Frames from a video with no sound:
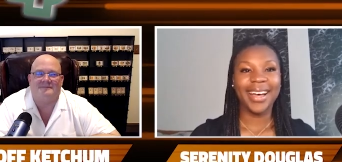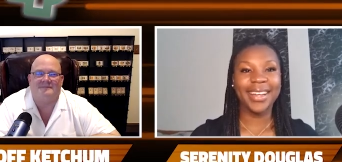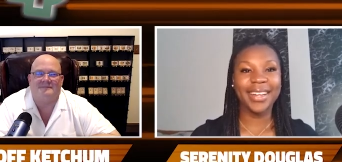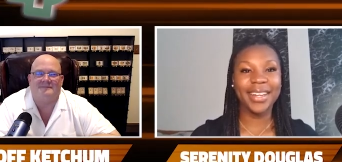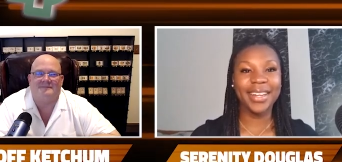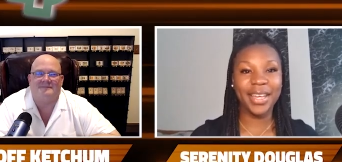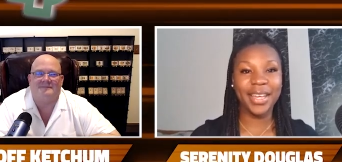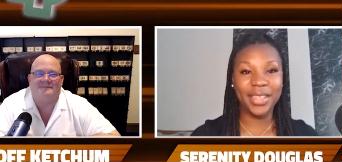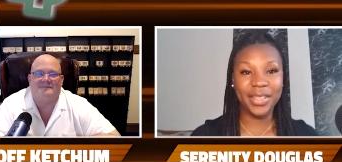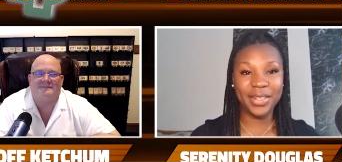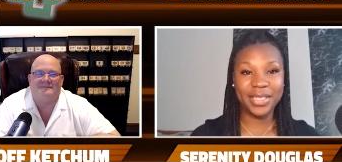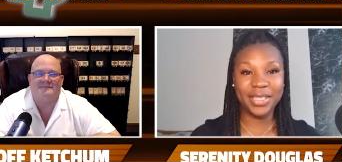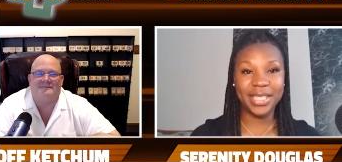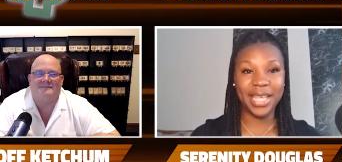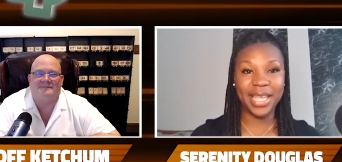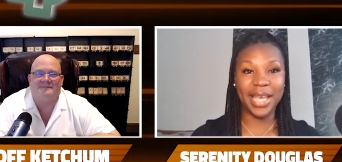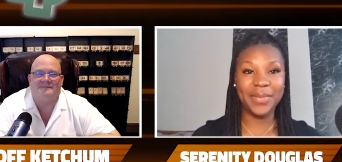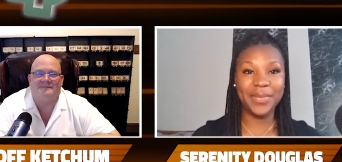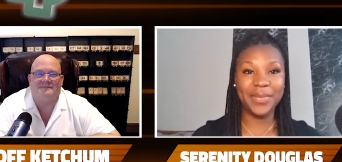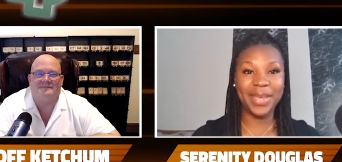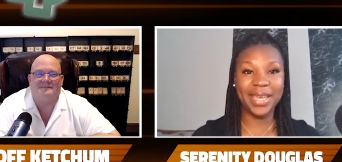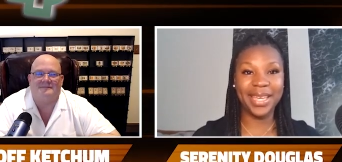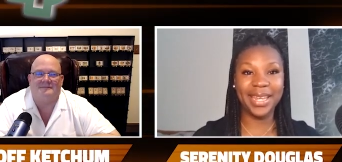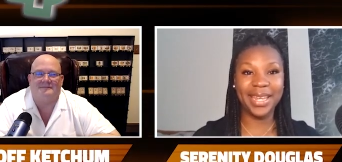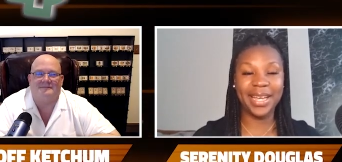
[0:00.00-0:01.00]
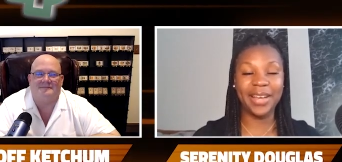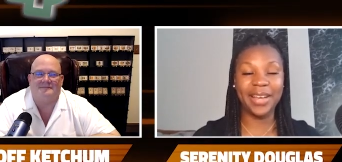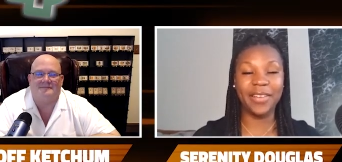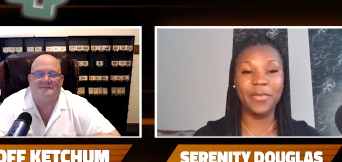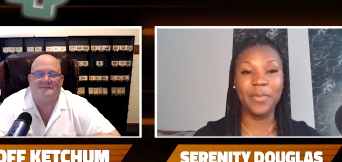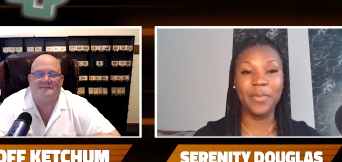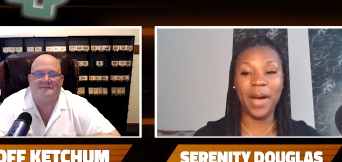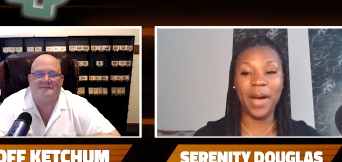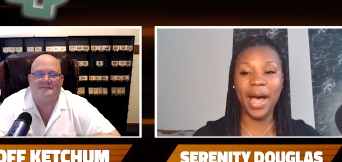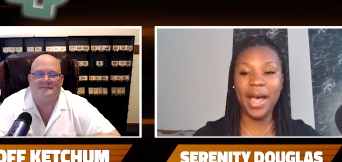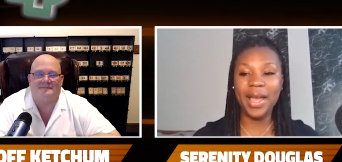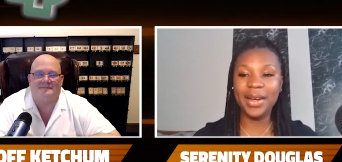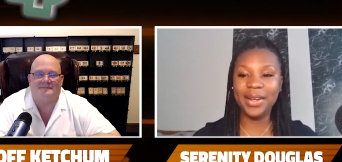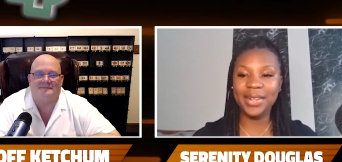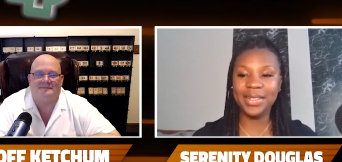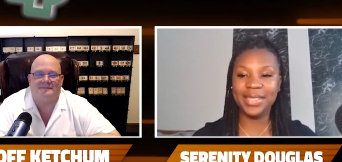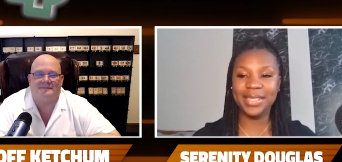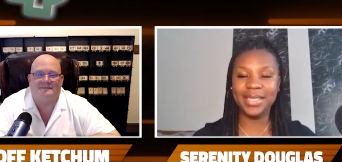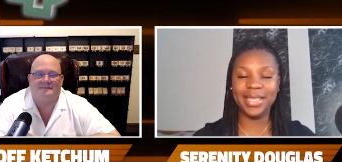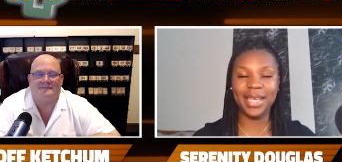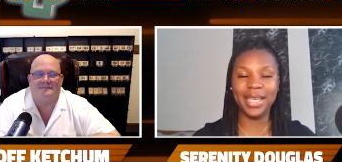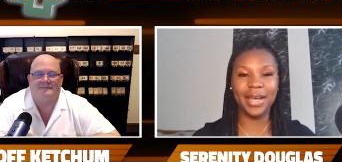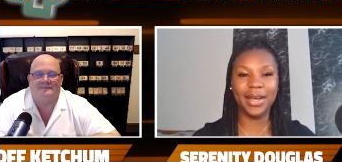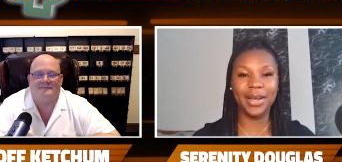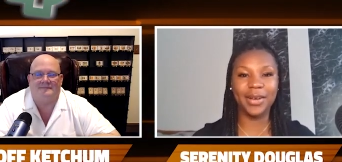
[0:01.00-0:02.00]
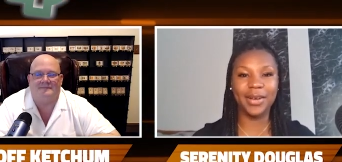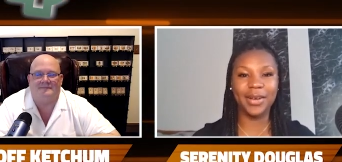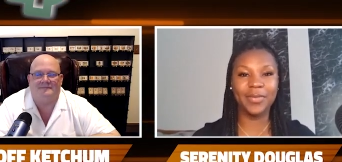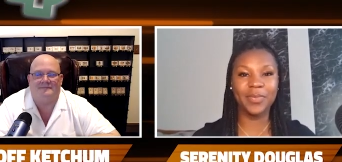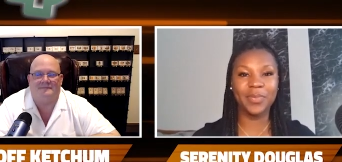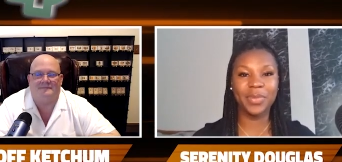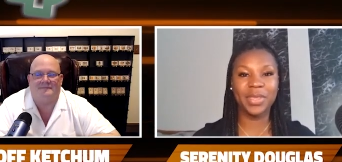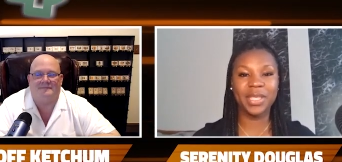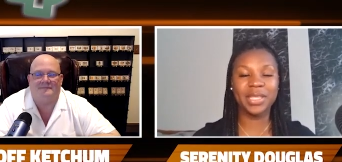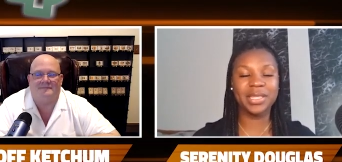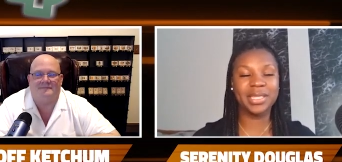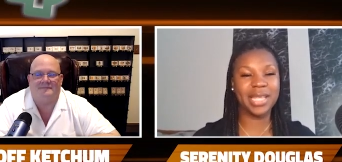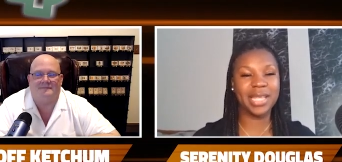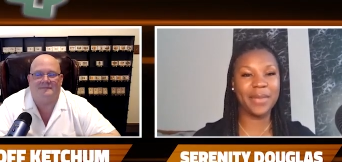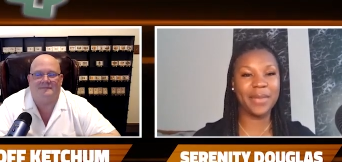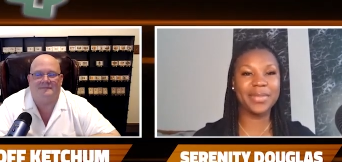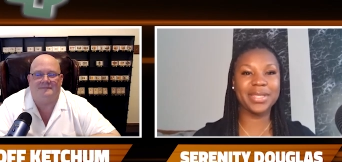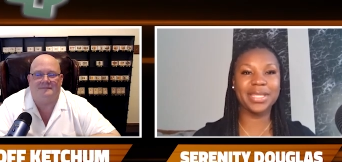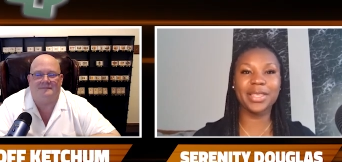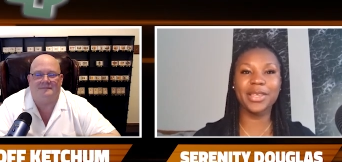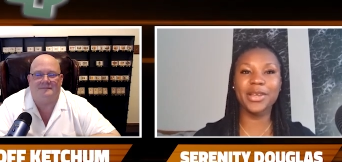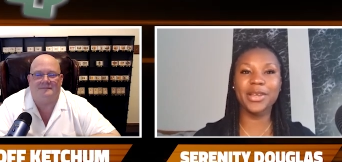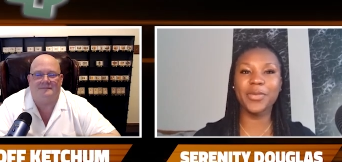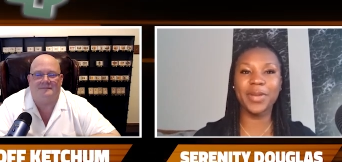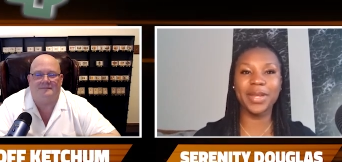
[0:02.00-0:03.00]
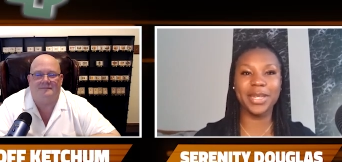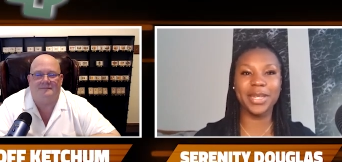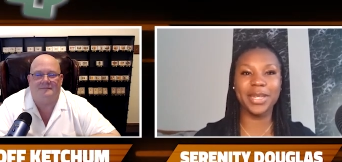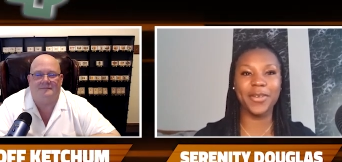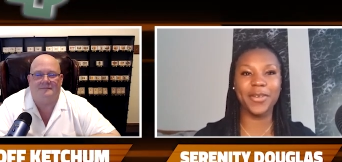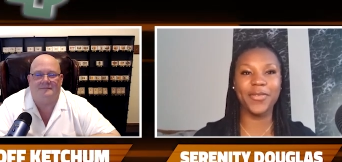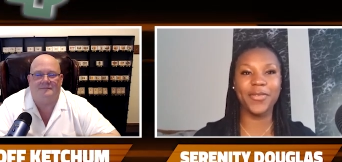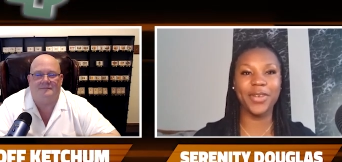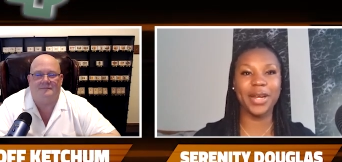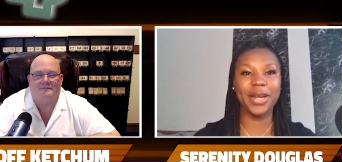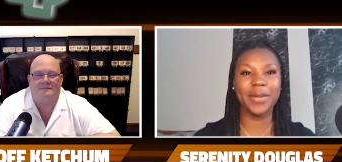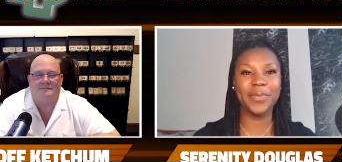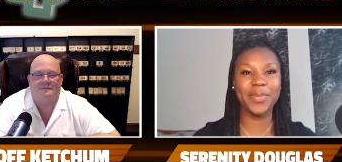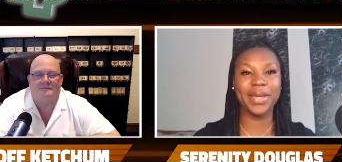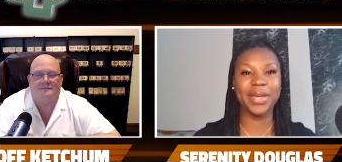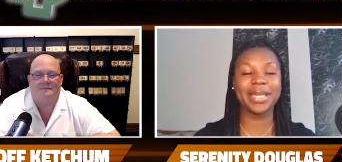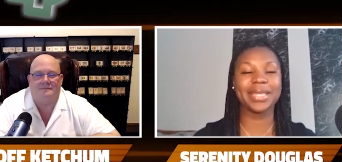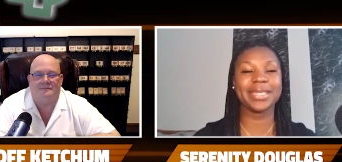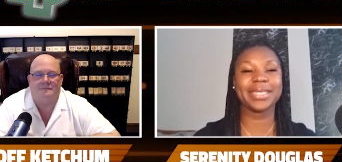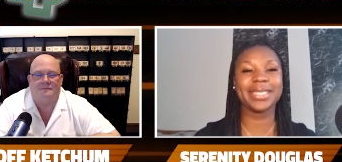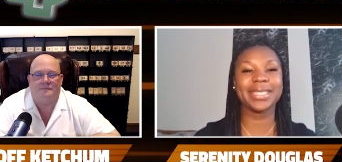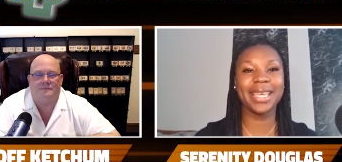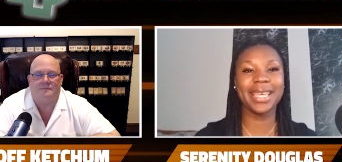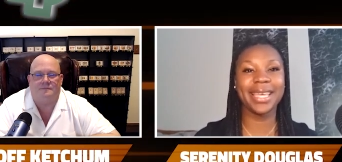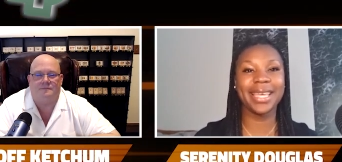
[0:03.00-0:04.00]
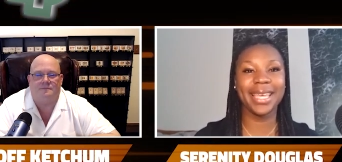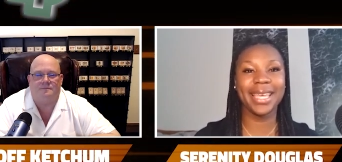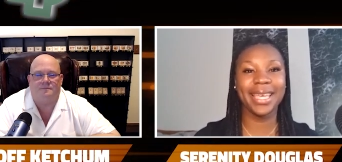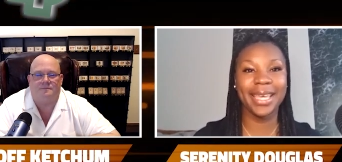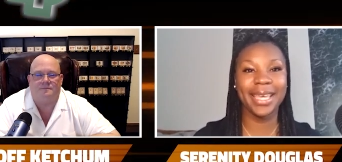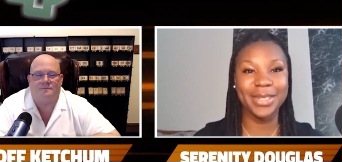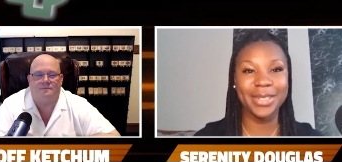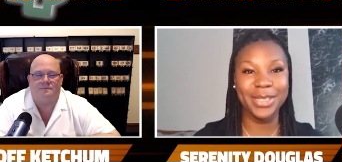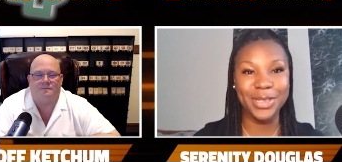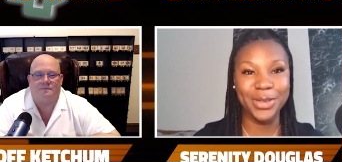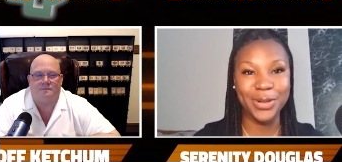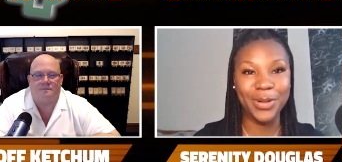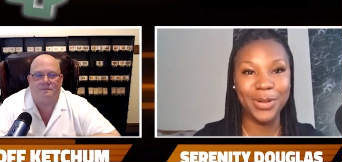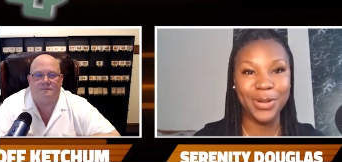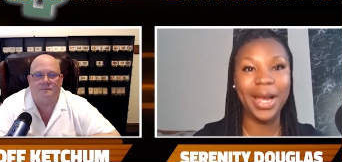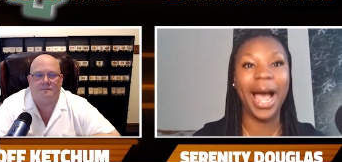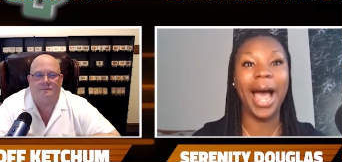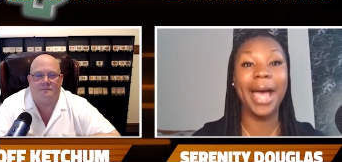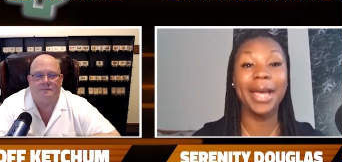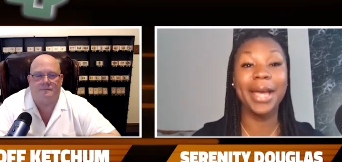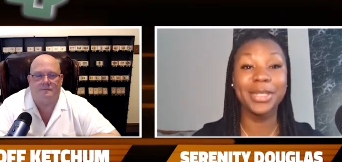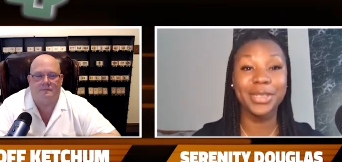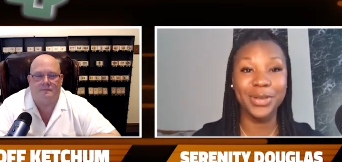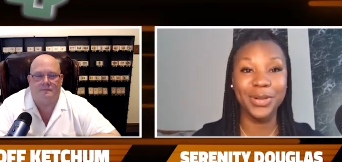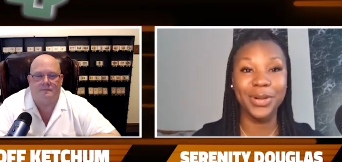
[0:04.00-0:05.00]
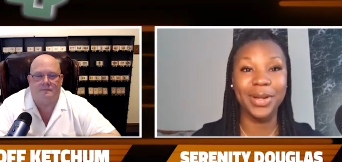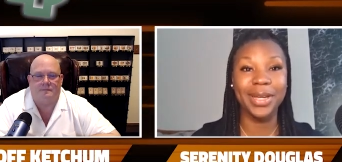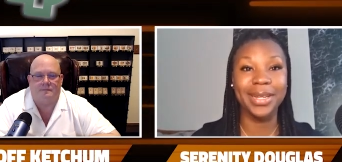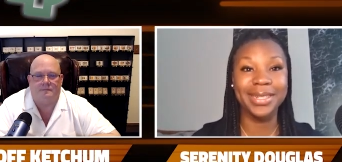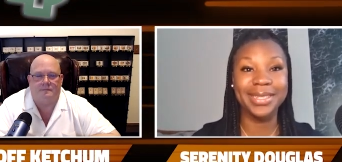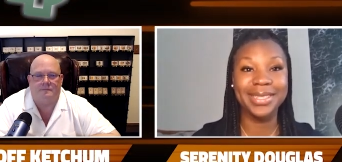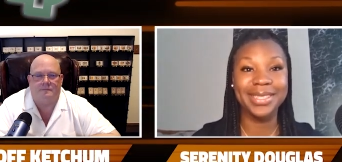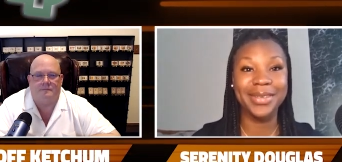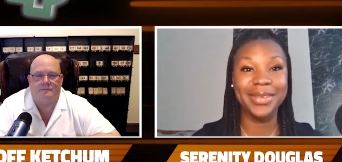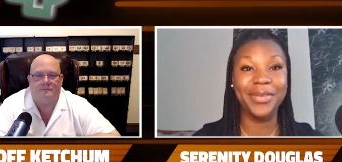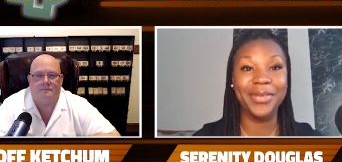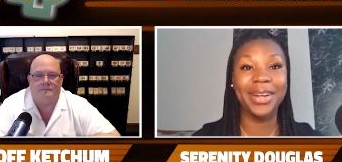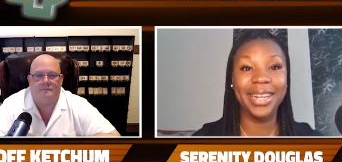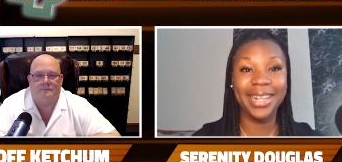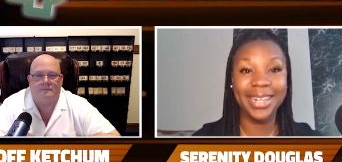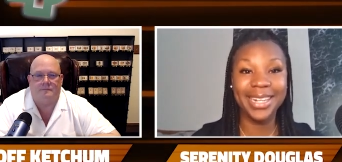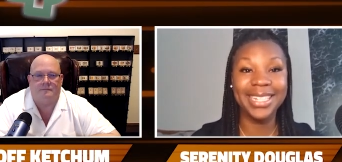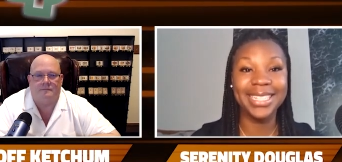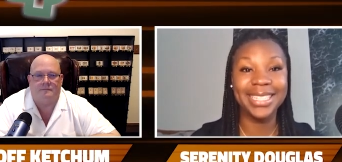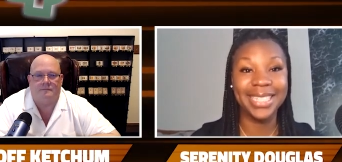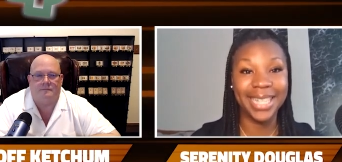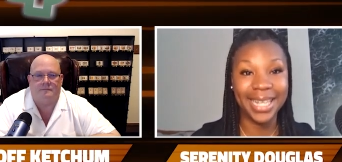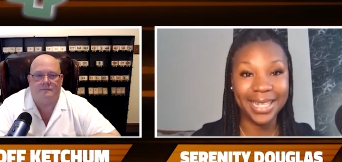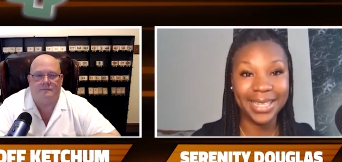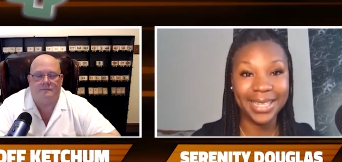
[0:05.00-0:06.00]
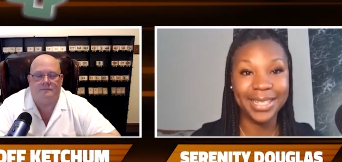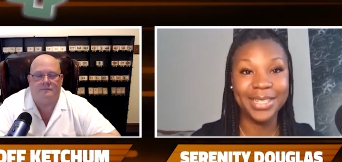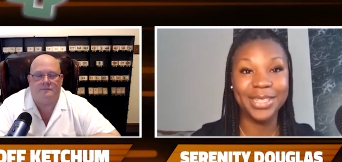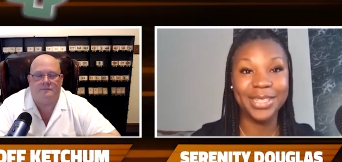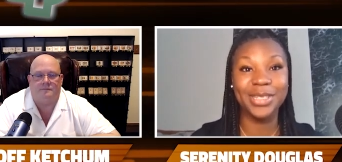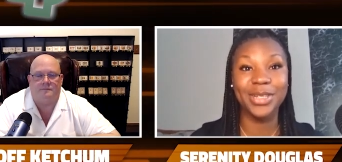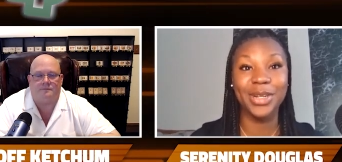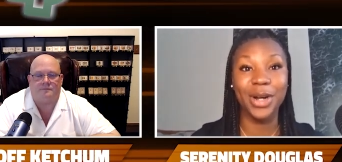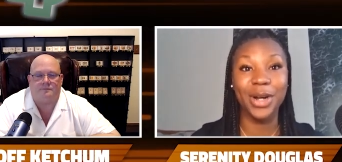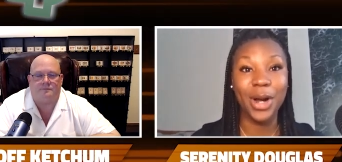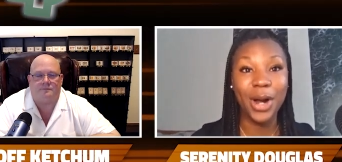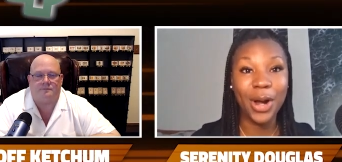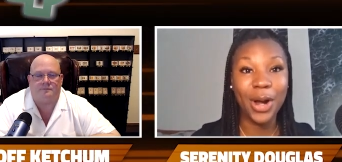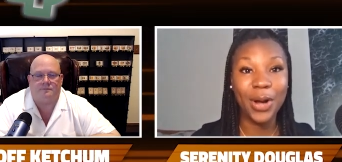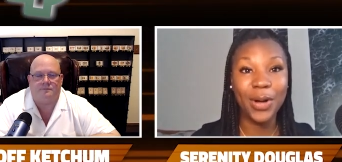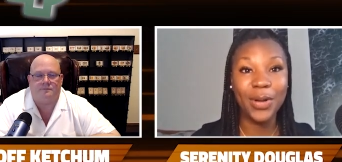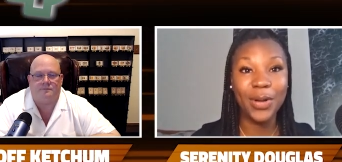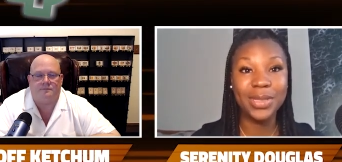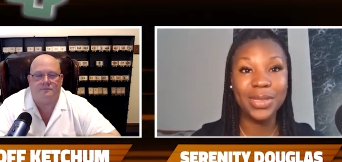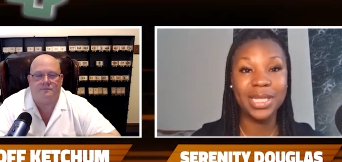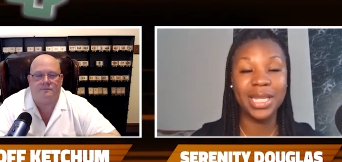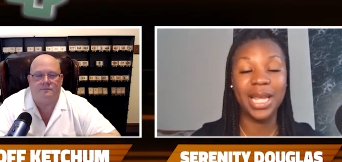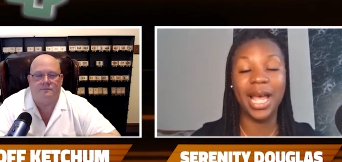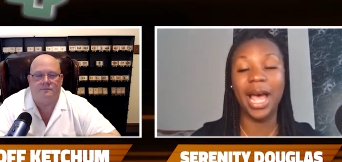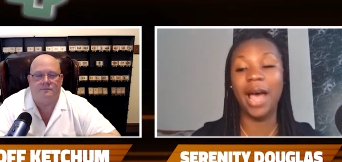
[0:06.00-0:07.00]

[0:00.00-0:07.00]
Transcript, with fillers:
Speaker 1: Another segment of Buy or Sell. This time is a little bit different because it joined, I joined Serenity Douglas, your host.